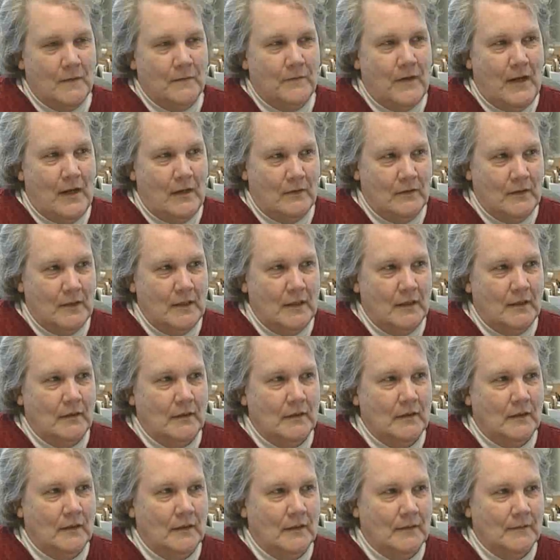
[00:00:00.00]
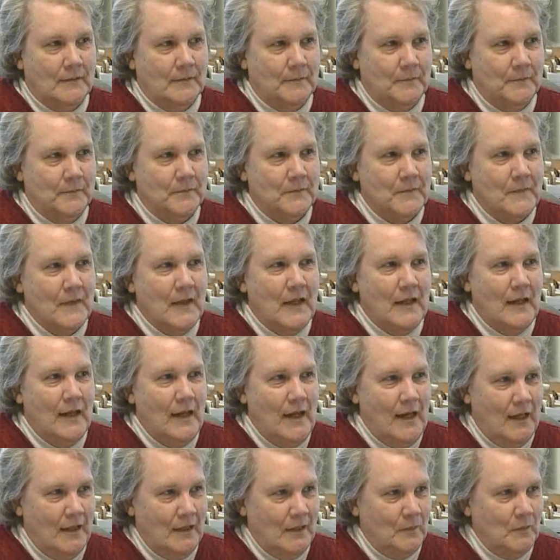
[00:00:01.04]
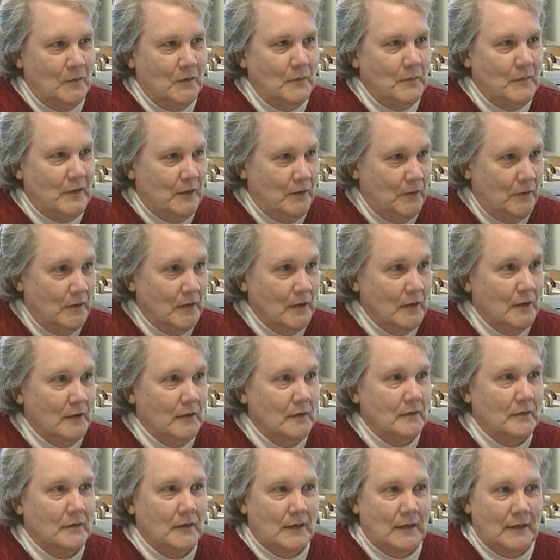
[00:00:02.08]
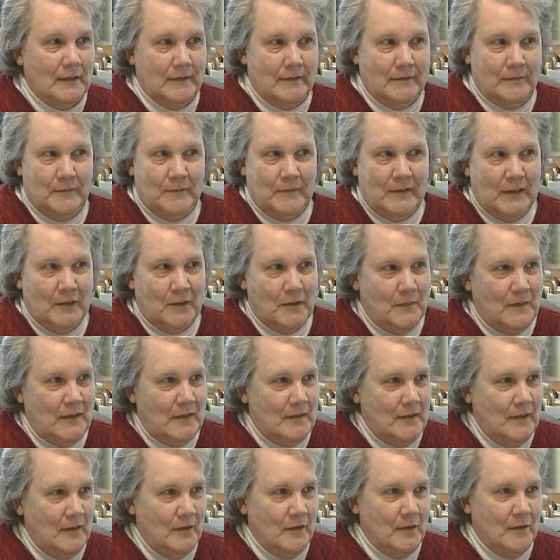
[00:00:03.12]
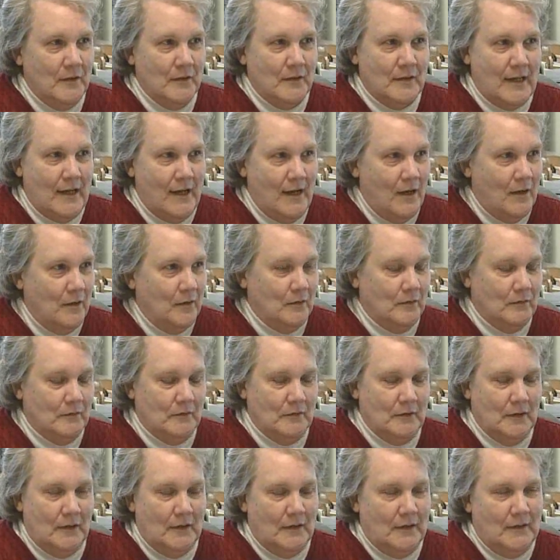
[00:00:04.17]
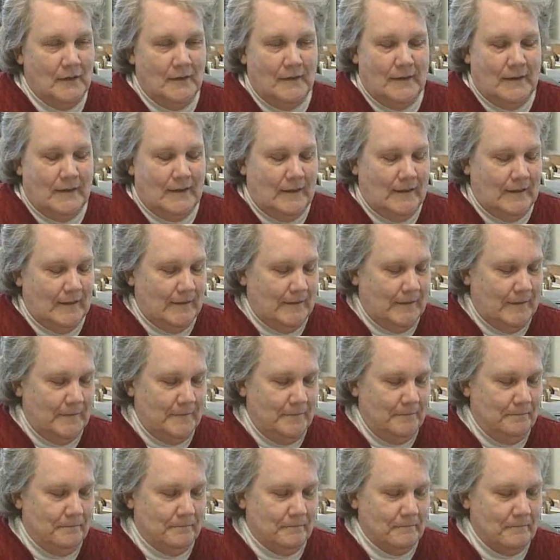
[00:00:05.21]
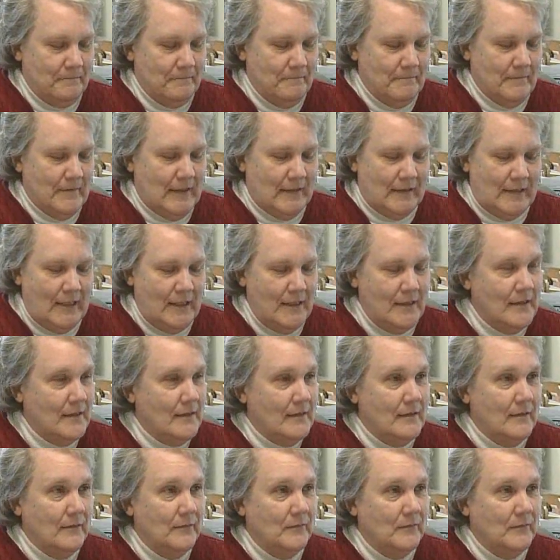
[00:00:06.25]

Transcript: found in um, animal manure um, it could be deer, cow, um, geese